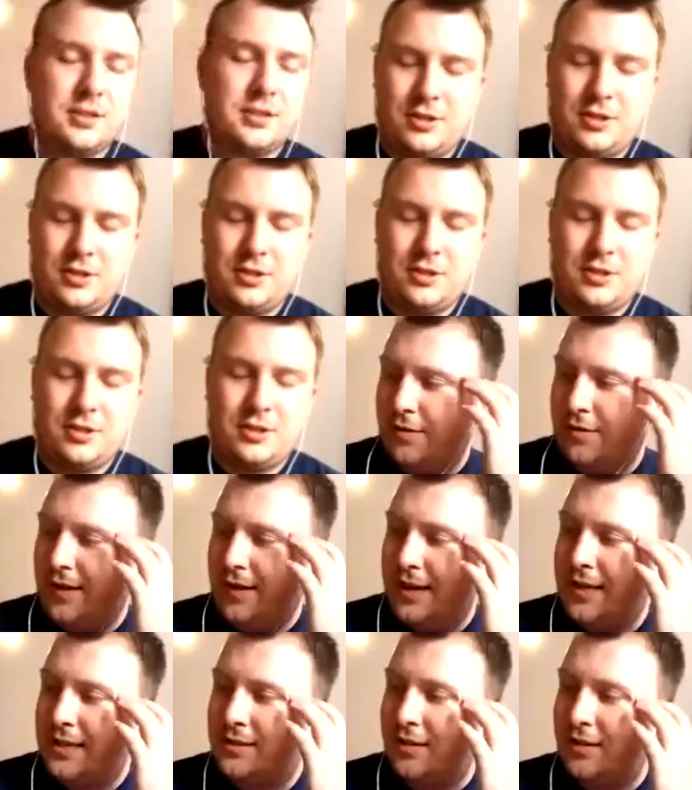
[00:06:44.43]
talking off it.
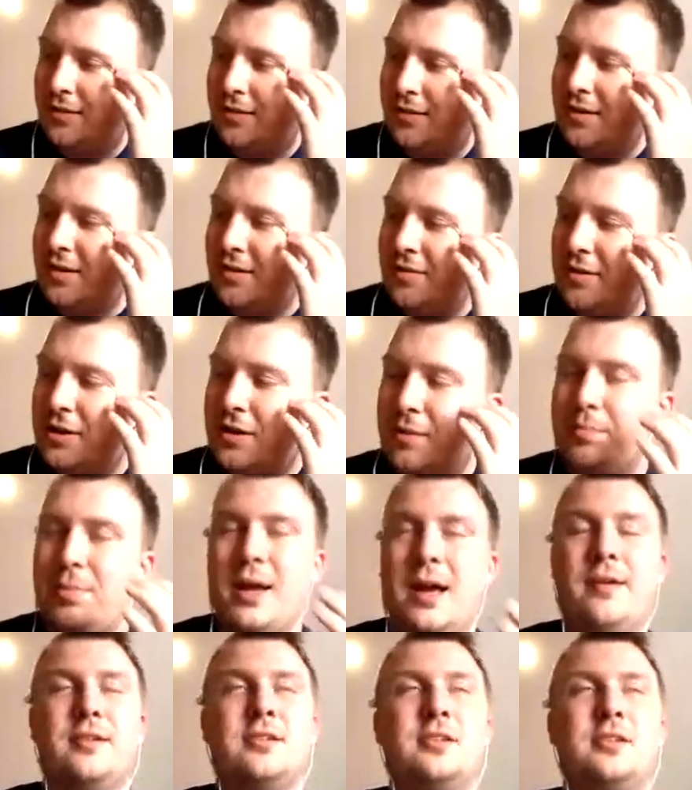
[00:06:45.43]
It's, you compare
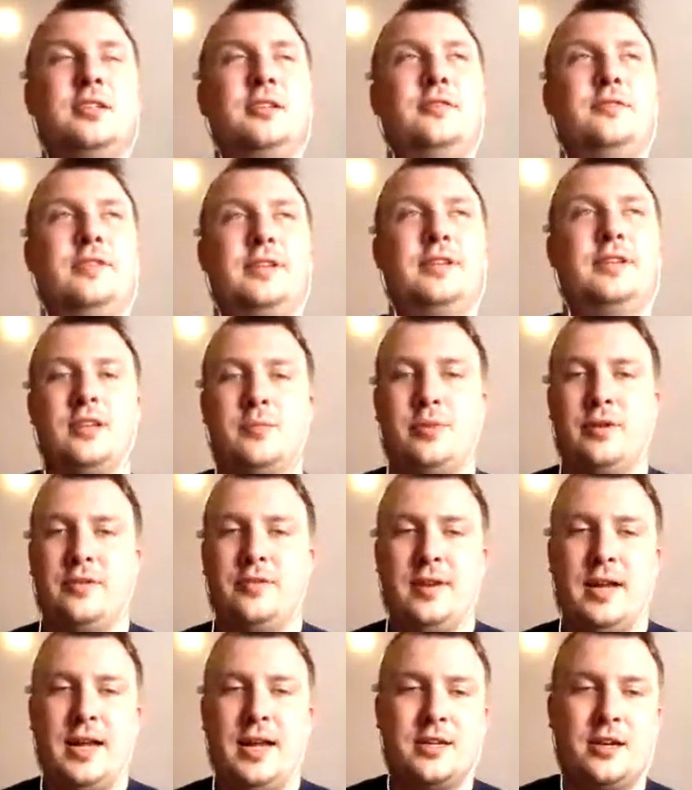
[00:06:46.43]
us to, for example,
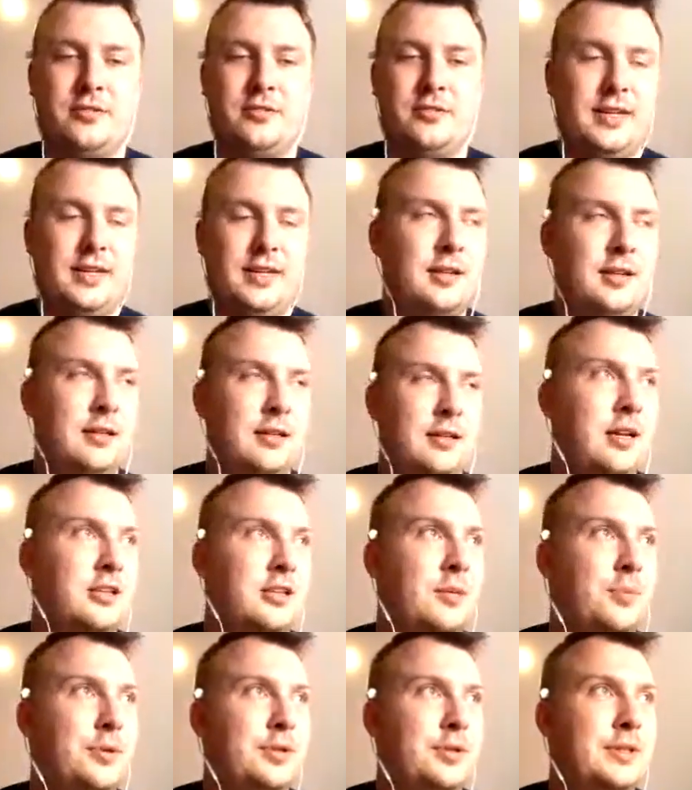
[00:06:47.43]
Atletico recently in the last couple
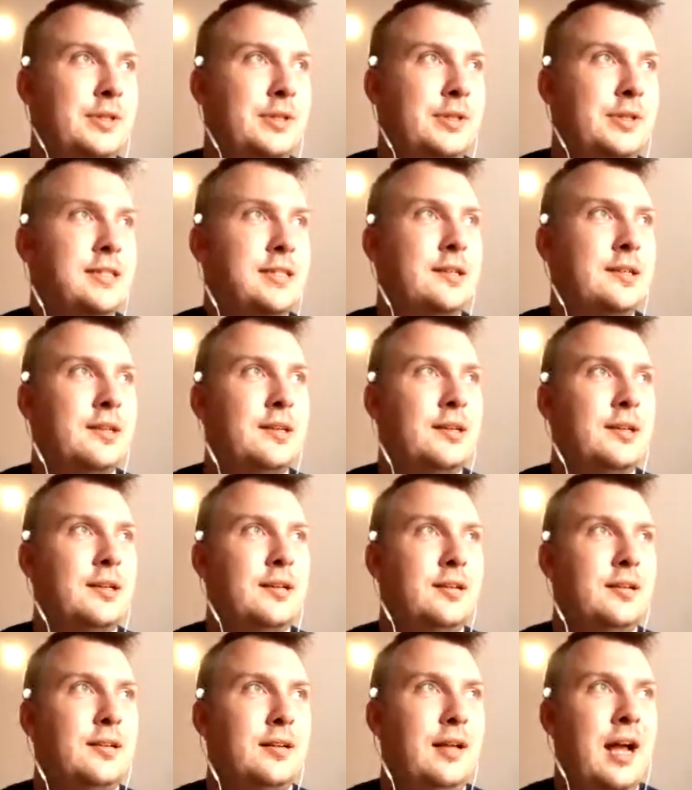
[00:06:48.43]
of days.
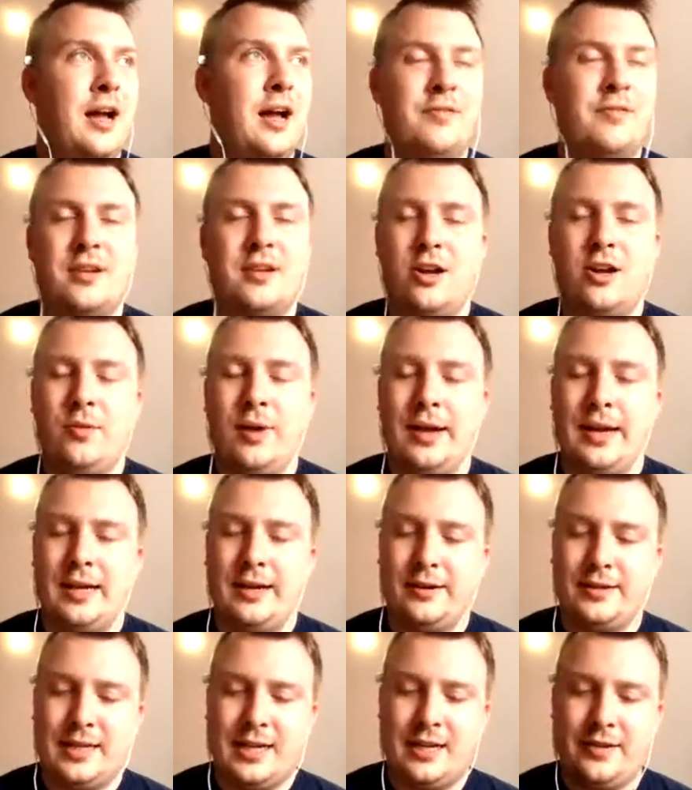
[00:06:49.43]
Out of nowhere, they
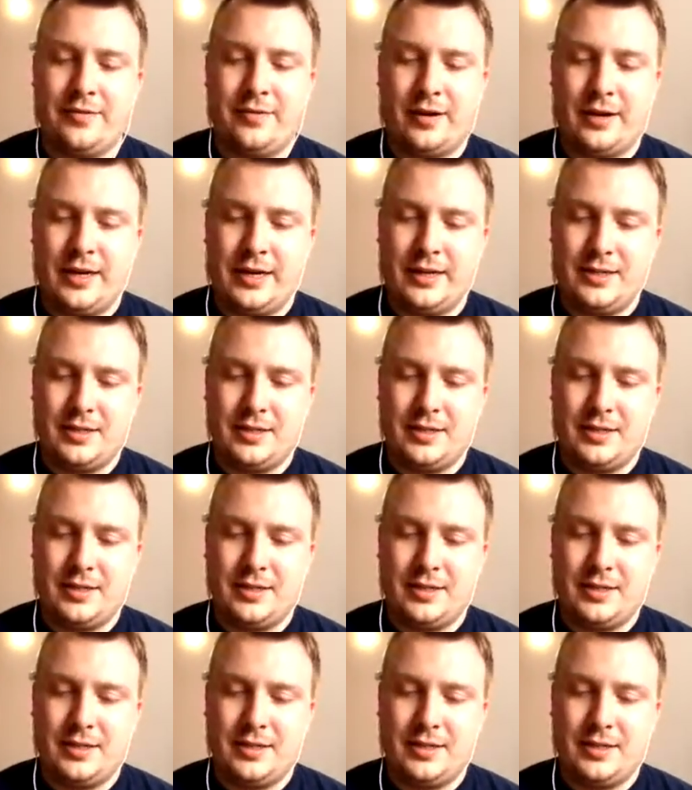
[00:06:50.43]
identified